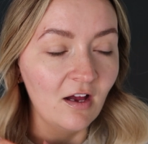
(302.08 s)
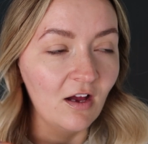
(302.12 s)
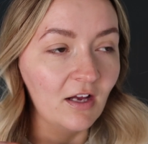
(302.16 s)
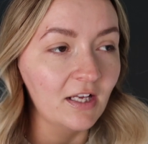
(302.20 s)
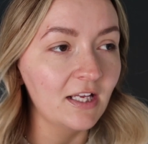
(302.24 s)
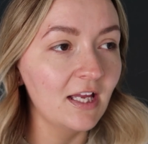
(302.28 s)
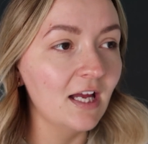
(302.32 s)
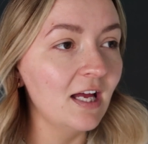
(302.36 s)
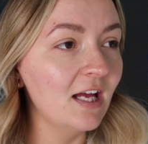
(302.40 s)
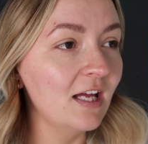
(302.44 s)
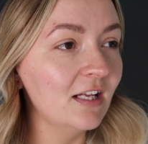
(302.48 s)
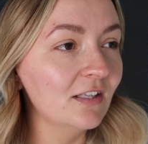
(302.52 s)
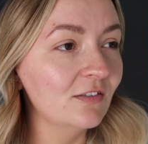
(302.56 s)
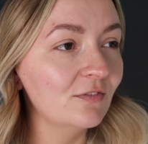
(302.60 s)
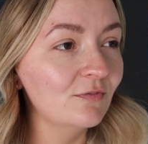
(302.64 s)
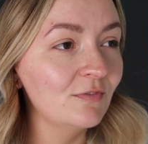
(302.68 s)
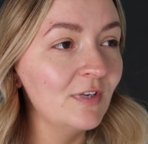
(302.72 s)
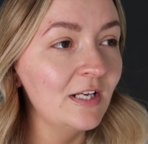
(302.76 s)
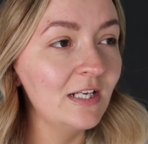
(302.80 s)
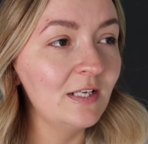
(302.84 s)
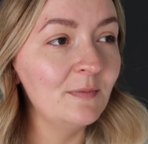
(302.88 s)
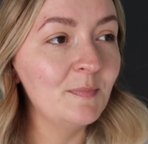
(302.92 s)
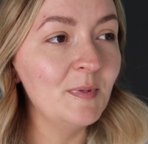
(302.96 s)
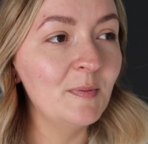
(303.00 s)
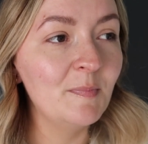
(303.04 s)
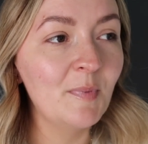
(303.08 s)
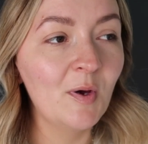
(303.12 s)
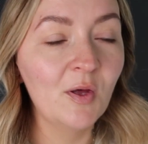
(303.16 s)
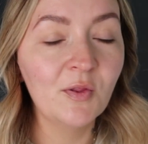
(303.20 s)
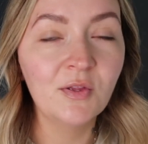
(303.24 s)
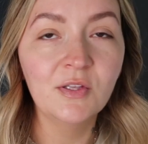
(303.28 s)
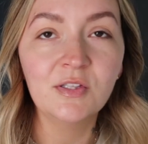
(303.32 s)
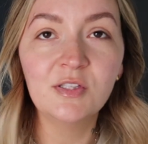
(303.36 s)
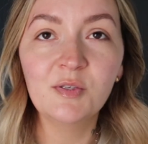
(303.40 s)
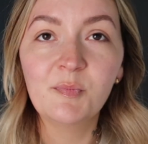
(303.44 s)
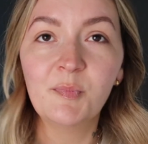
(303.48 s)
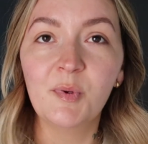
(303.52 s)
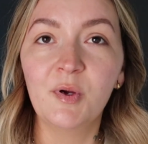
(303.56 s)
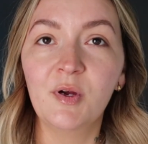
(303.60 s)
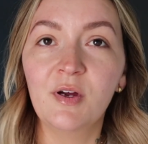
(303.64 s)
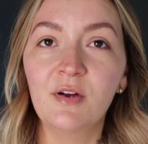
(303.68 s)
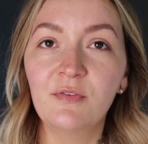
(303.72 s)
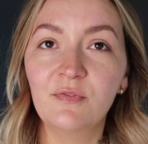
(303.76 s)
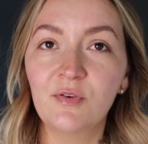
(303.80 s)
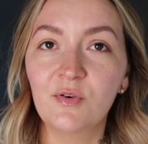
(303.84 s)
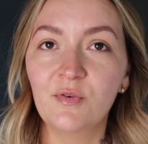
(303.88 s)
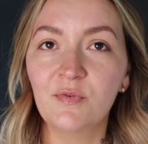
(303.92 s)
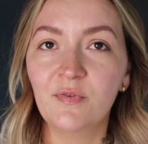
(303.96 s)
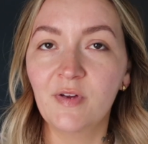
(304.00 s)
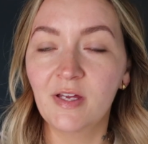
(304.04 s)
I can't really be bothered to put a
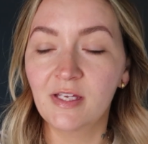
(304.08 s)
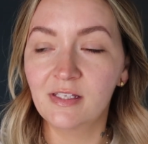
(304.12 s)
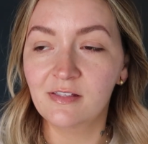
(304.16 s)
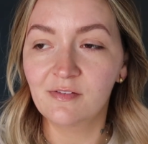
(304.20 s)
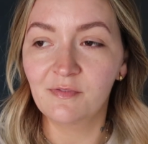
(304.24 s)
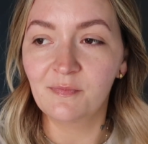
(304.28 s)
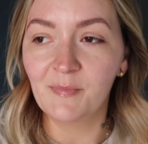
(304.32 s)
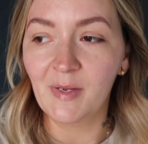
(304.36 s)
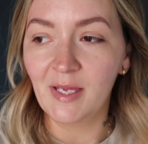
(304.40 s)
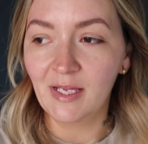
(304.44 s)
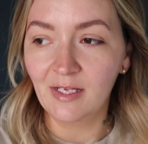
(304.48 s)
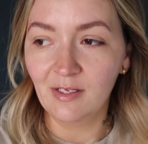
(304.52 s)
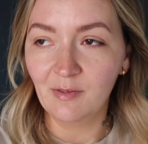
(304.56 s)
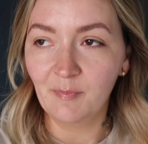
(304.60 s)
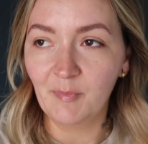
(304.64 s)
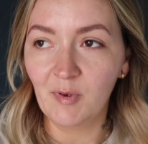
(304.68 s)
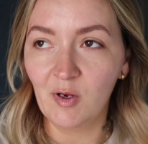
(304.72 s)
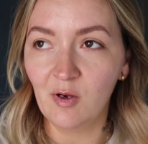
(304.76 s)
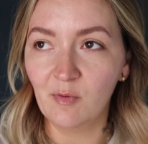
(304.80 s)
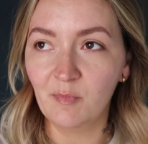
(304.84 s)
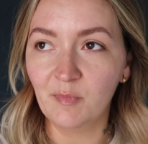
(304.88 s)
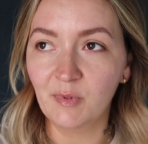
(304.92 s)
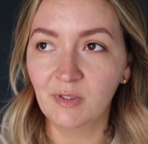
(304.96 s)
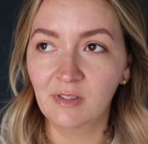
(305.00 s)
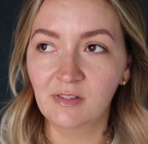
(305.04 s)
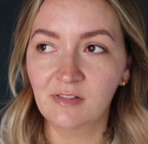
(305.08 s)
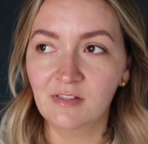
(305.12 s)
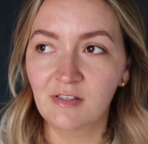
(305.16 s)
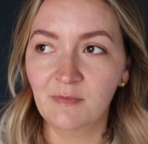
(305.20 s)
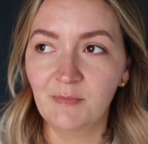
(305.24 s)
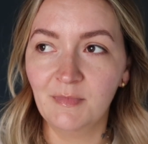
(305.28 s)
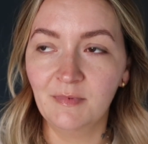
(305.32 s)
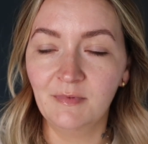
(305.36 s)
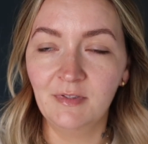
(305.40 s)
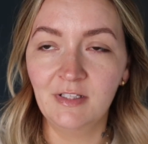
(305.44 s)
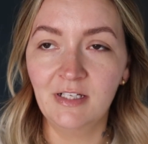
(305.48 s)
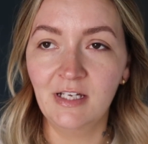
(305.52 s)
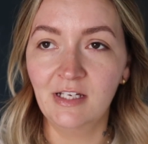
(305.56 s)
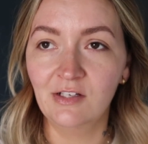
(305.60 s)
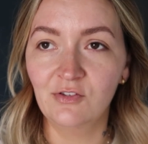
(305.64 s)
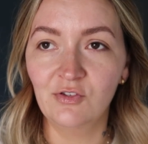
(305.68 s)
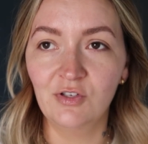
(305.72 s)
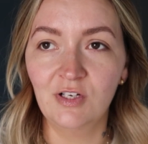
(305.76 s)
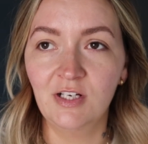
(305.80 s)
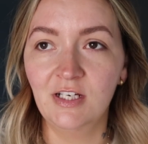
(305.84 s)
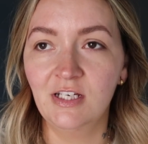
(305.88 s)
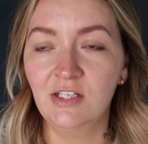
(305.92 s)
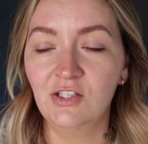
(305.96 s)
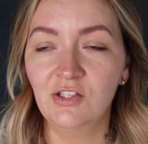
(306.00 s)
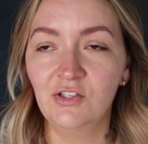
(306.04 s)
full face of makeup on because I'm
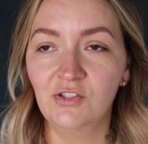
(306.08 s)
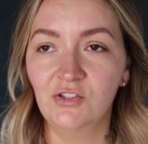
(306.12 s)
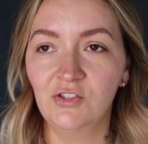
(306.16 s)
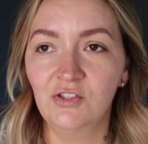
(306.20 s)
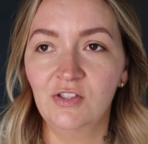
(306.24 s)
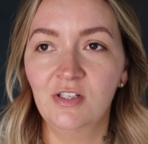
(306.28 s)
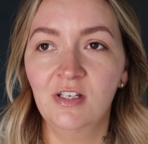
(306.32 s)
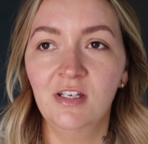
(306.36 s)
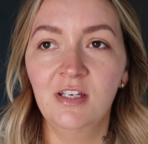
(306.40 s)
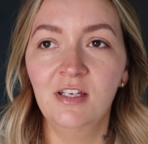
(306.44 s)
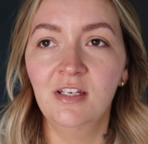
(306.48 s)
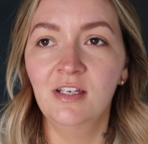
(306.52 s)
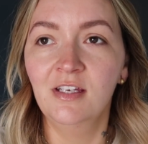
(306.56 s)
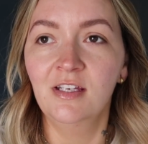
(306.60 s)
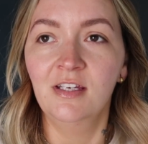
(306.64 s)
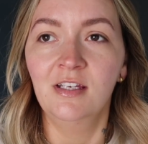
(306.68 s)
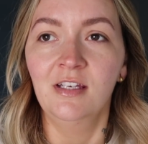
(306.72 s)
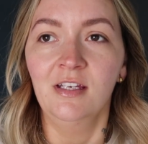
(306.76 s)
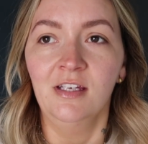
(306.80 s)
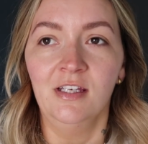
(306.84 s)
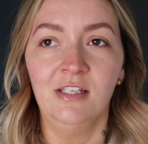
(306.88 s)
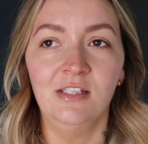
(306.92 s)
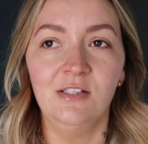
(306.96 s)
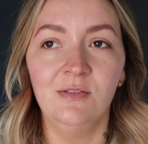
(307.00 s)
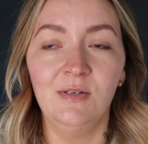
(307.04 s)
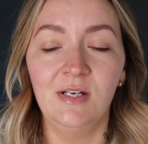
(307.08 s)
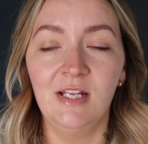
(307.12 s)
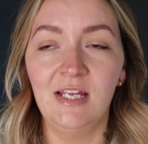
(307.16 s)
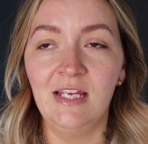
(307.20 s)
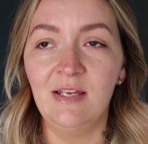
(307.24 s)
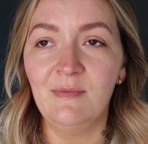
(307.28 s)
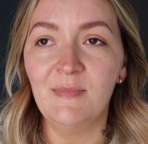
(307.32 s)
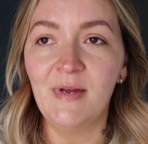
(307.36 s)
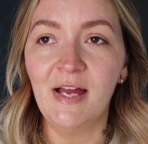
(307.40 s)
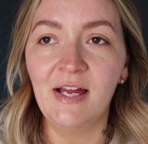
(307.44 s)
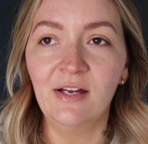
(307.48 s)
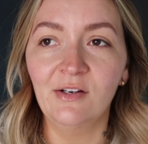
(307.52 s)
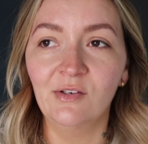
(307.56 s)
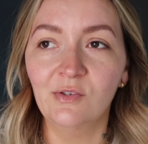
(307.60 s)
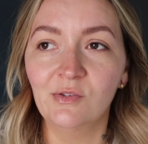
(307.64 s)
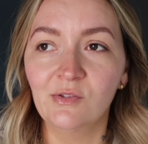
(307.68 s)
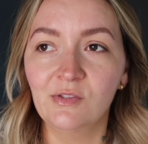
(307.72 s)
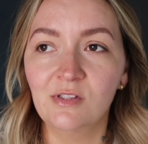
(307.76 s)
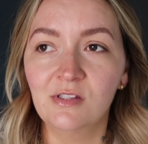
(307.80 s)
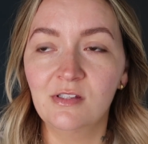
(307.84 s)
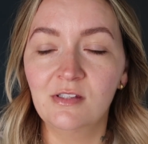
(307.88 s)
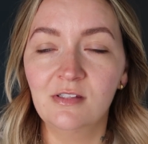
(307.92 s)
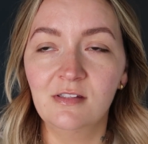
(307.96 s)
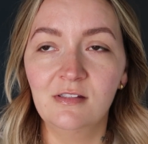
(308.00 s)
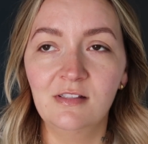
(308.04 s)
literally just doing
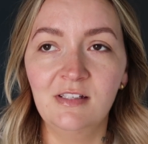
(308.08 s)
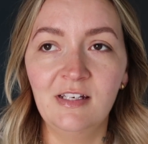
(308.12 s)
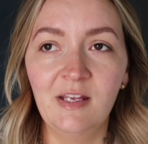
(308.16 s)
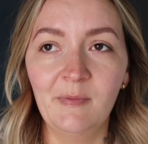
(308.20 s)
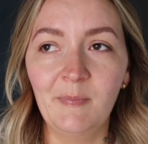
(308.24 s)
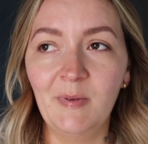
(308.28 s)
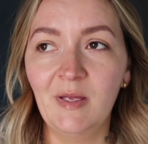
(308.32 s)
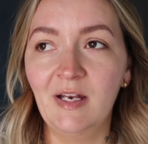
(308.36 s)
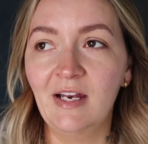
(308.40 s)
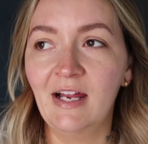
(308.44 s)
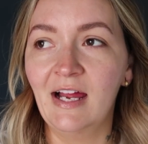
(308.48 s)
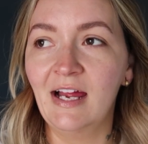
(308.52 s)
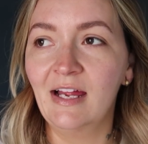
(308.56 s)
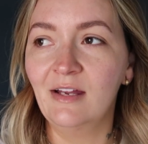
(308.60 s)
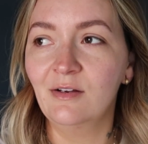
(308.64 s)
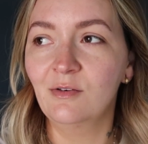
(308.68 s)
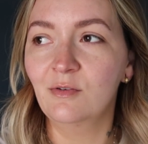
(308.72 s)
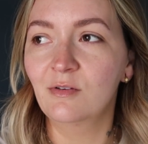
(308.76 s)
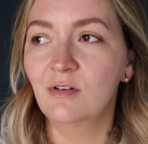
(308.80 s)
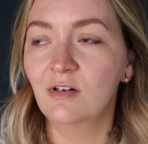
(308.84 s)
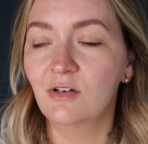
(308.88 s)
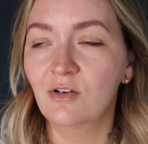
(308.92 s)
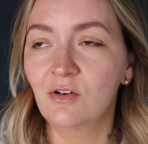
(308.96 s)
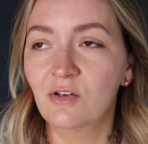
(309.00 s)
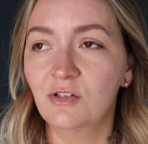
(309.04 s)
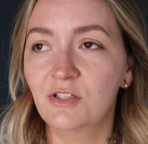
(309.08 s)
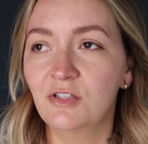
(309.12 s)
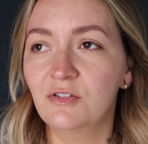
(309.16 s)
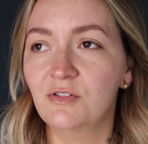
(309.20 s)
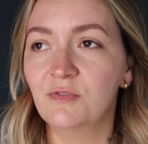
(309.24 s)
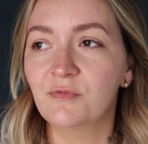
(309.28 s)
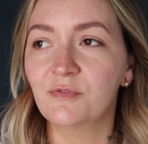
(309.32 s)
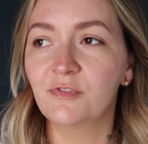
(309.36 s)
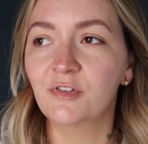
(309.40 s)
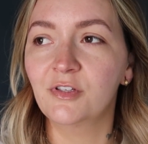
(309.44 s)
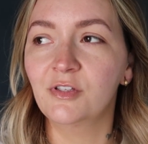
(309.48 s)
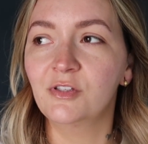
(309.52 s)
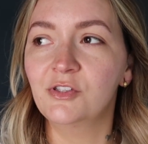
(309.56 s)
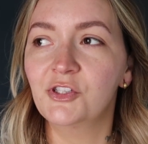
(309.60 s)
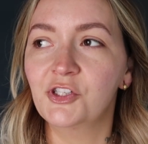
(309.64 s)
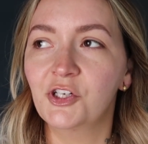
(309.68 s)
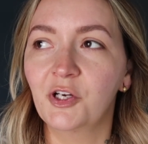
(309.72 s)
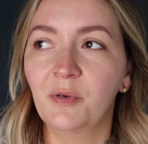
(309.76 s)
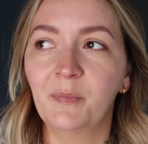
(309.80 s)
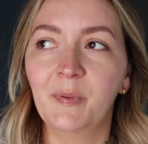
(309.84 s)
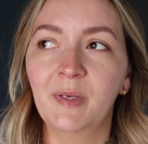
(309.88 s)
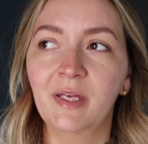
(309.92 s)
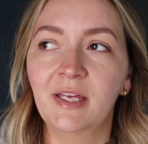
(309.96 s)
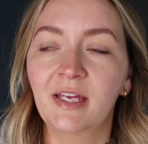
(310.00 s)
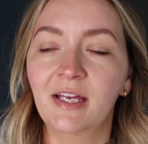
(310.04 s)
emails, nipping out. I've got to do some food
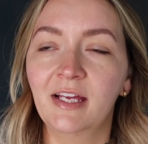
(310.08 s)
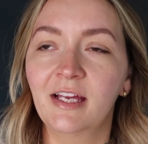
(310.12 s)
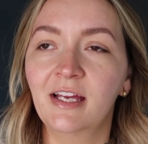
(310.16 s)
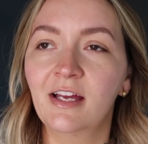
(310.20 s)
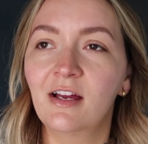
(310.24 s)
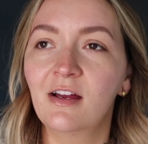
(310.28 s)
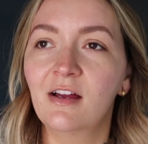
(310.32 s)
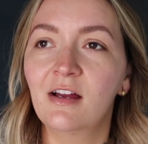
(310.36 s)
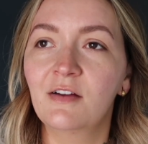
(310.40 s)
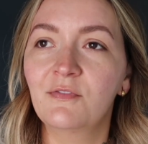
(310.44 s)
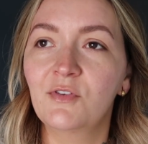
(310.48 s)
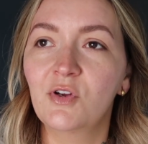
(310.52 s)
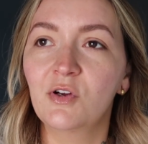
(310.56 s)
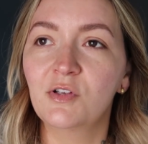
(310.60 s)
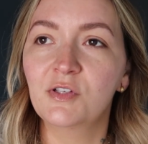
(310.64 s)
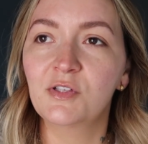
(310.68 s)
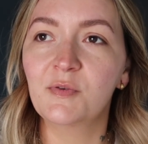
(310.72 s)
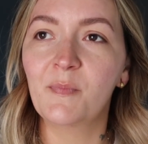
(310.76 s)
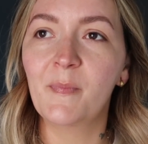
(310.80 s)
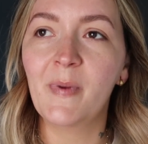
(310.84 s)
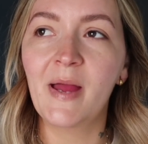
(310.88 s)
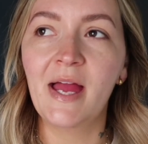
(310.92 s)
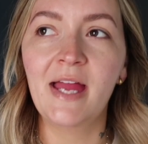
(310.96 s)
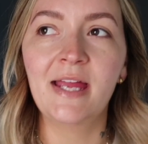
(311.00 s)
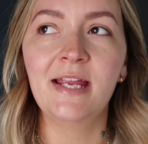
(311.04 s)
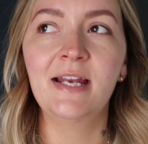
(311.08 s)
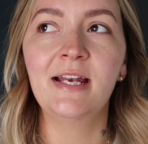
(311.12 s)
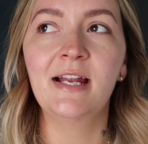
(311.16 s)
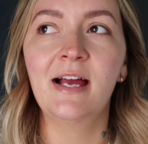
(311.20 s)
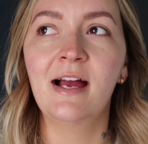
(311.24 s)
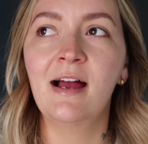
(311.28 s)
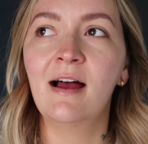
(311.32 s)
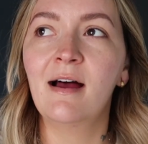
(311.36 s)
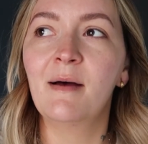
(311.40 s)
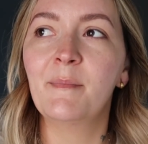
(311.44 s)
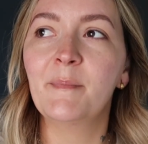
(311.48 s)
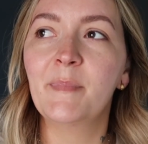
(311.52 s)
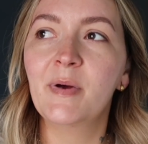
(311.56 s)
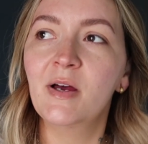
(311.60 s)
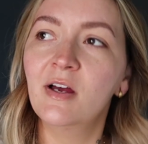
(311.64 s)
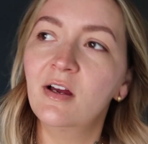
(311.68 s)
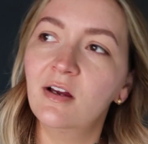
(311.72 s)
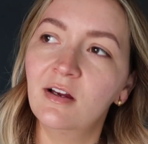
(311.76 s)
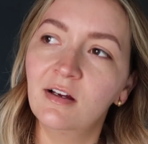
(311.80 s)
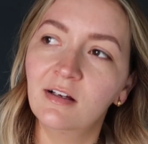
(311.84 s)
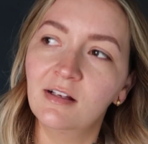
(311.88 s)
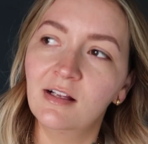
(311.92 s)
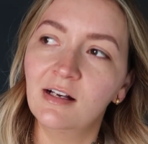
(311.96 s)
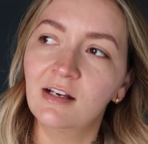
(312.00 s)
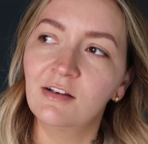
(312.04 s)
shopping. I've got to paint our
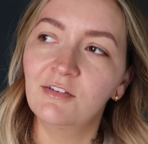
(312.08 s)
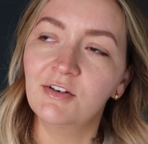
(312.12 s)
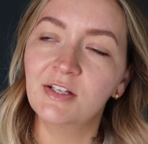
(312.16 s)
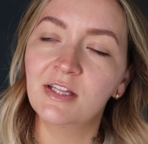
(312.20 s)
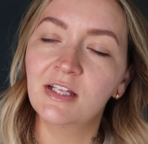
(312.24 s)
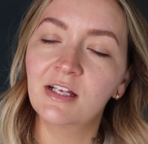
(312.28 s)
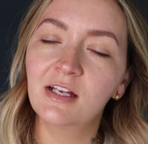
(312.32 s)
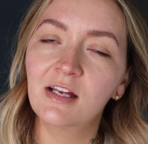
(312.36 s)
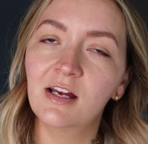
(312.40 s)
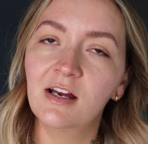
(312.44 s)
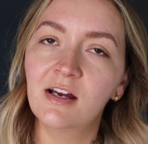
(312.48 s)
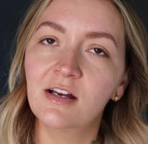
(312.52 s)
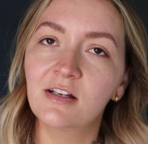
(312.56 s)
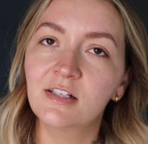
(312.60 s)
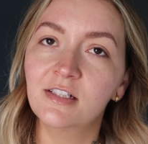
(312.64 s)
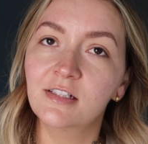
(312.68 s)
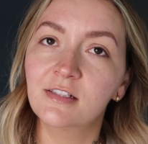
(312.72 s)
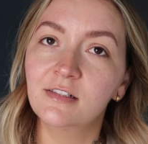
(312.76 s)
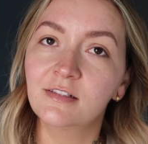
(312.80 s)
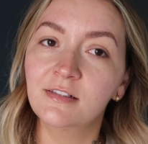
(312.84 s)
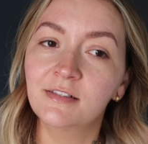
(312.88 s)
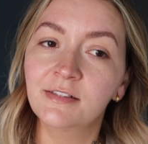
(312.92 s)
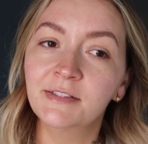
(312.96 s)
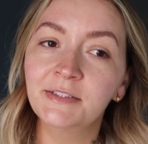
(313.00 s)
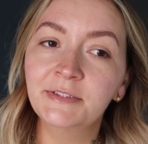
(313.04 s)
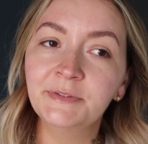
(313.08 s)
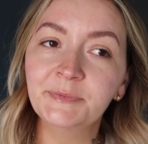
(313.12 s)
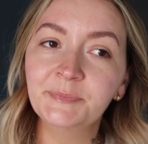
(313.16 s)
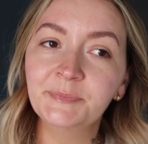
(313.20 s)
pergola in the garden.